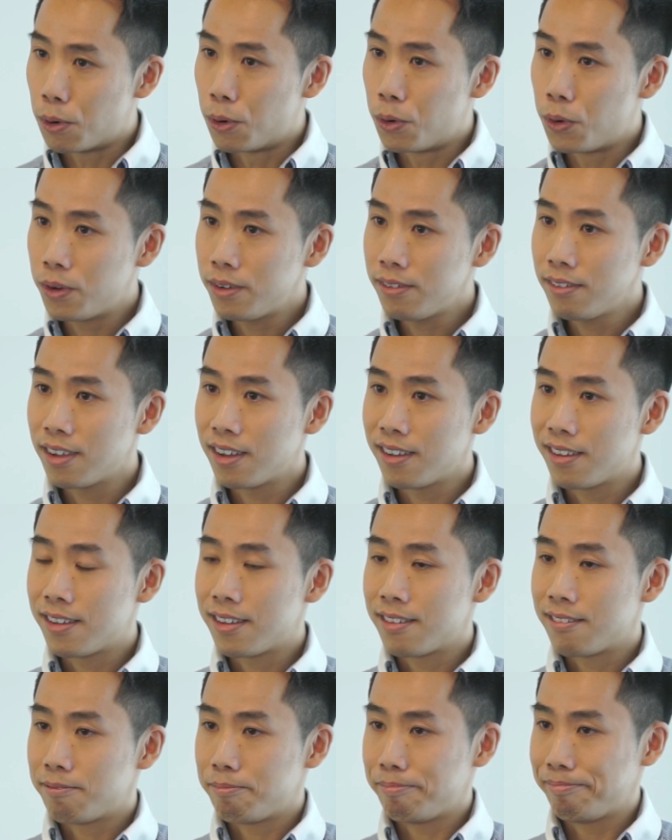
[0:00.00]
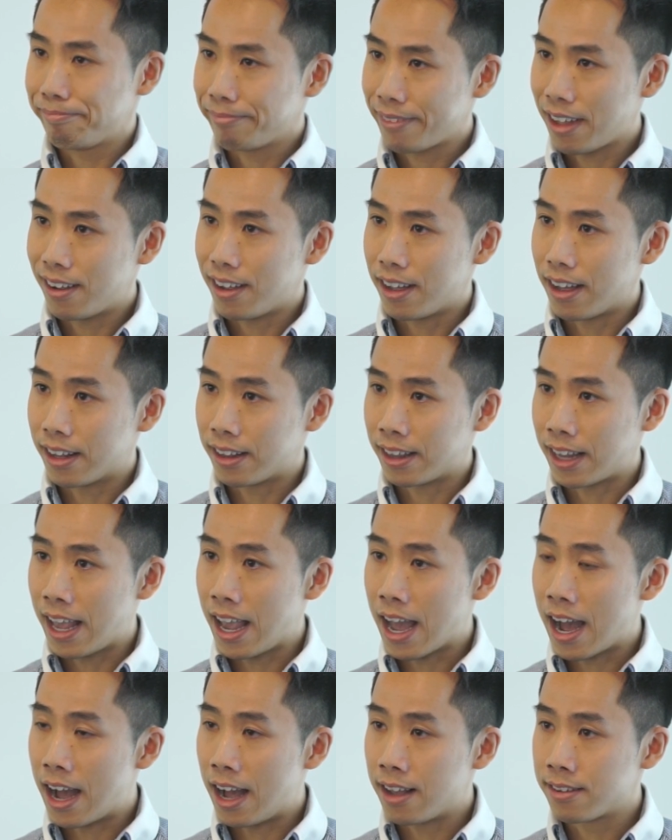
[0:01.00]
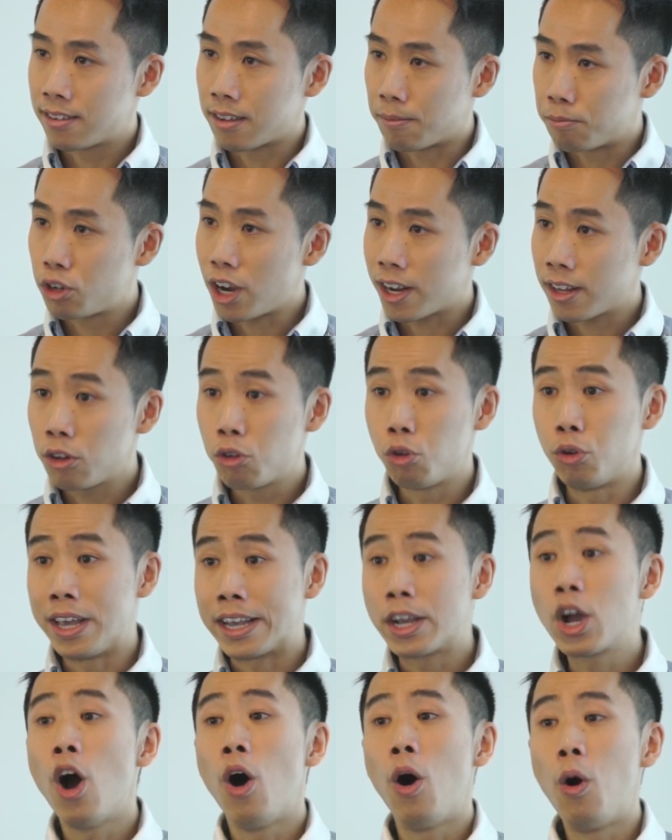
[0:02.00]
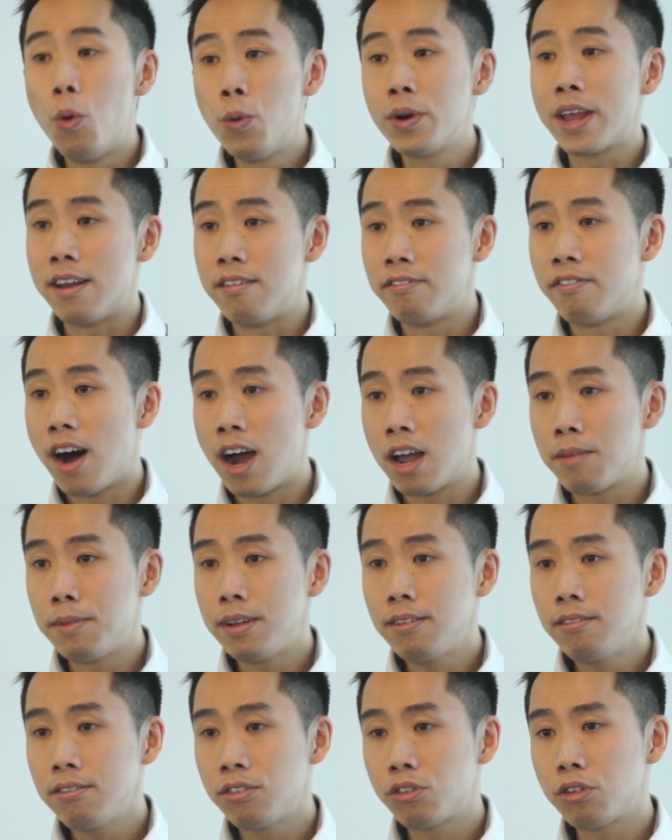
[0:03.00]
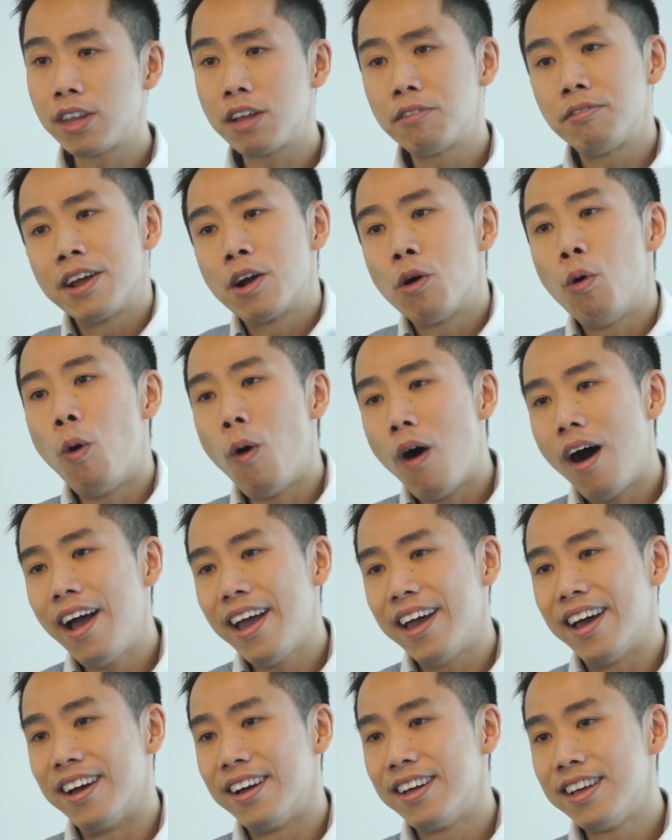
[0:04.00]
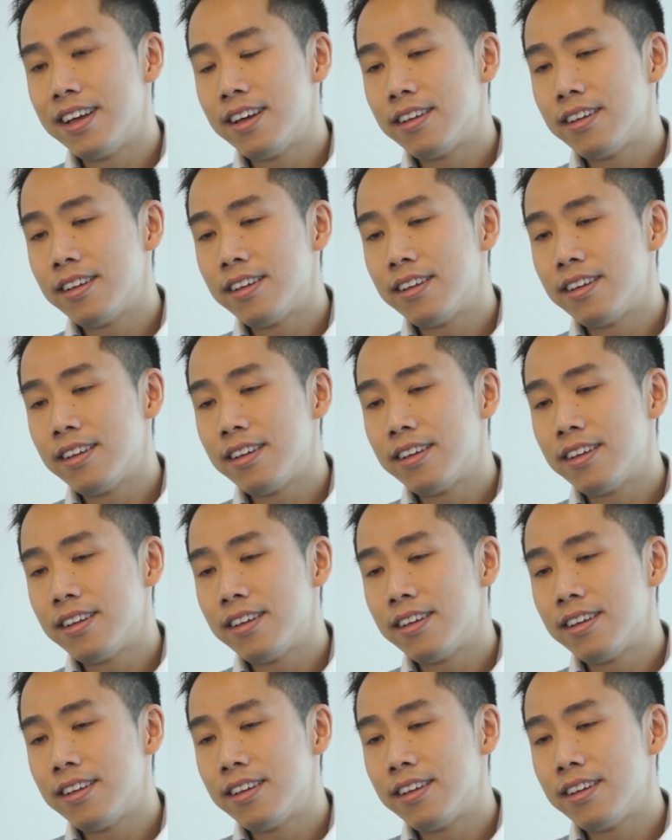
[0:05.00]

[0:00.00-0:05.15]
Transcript: born, they are subjected to the cold environment, so they require